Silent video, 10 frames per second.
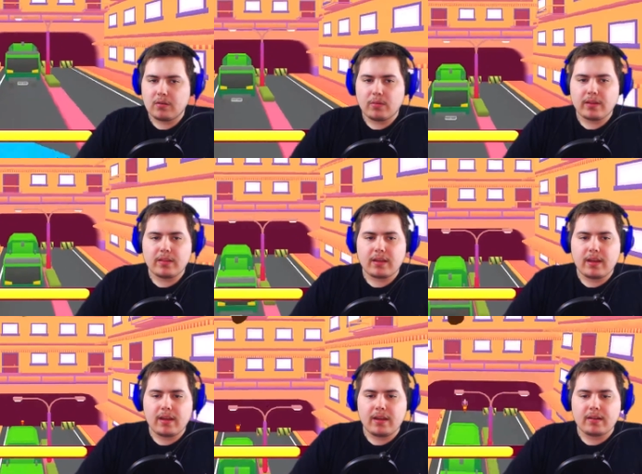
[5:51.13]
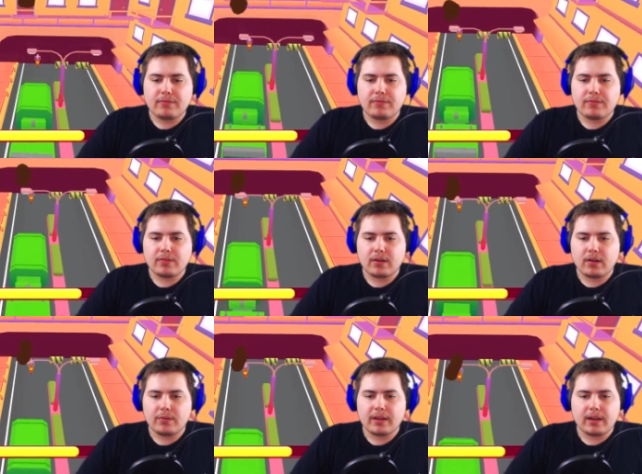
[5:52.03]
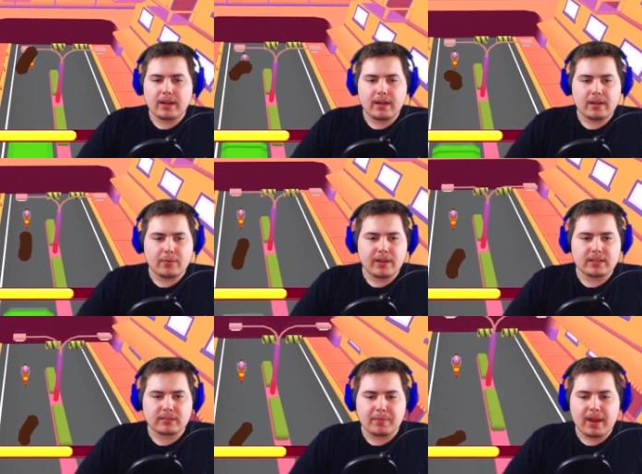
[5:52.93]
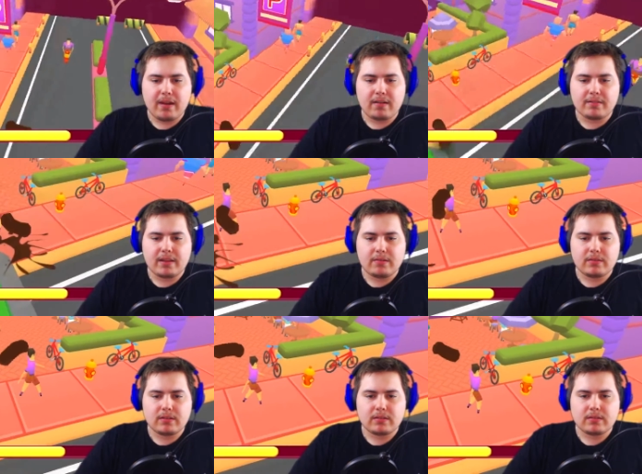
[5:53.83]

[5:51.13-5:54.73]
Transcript: Where the F? Oh, we got high. We got some air on that one.